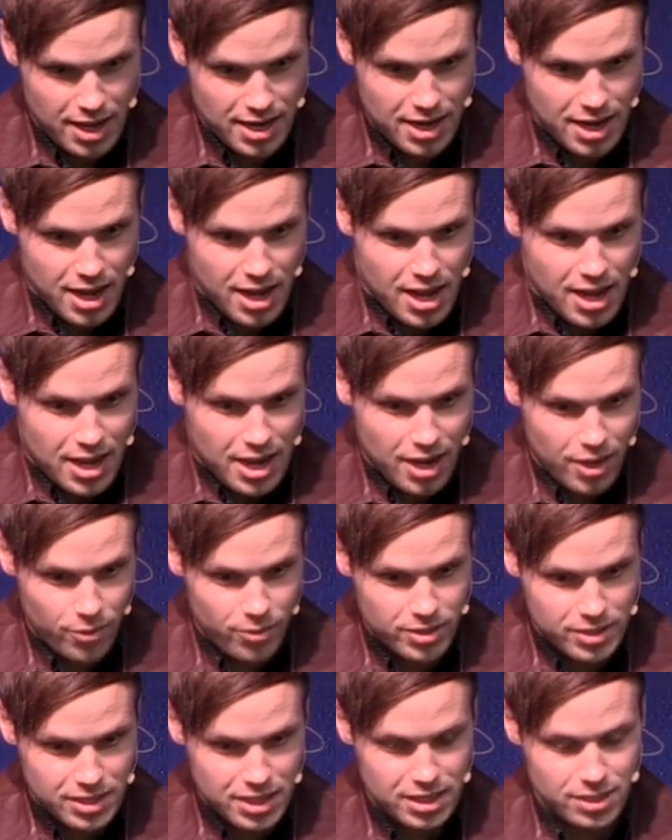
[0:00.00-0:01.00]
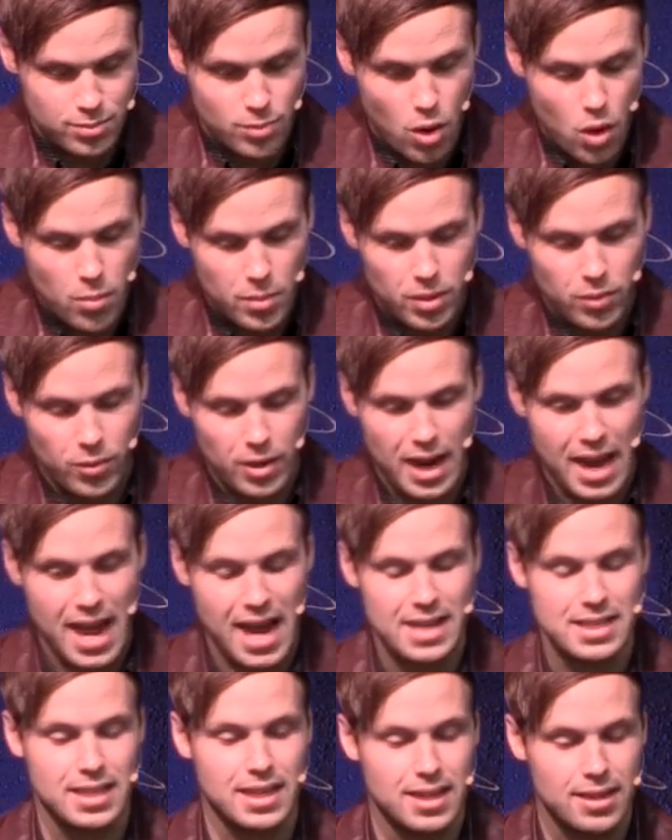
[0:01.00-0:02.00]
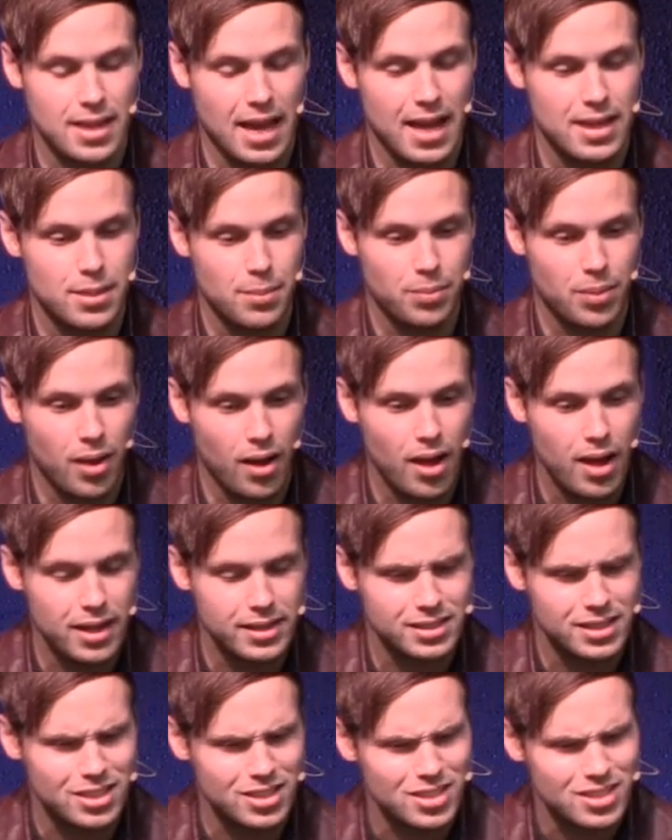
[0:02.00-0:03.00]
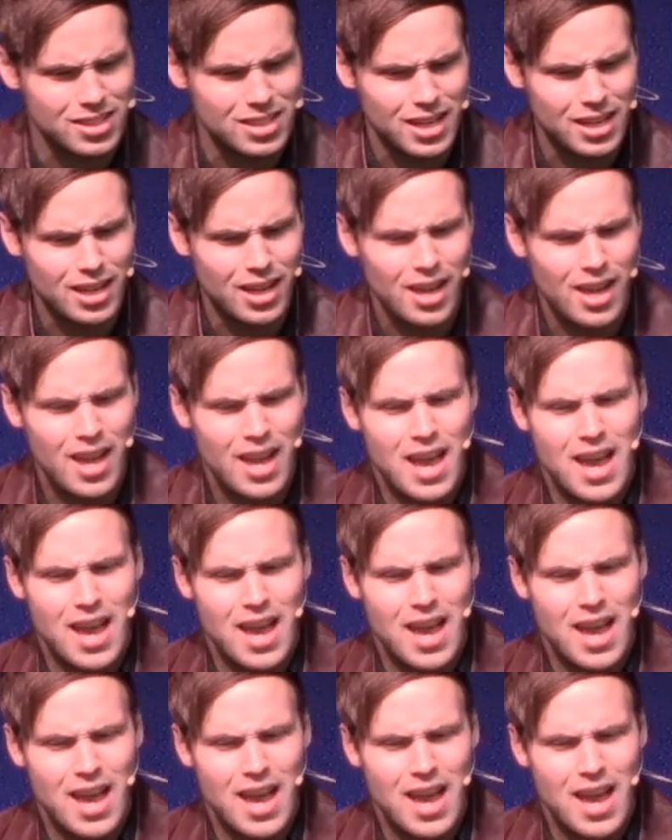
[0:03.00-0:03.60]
And here was this moment where I had to pause and just think,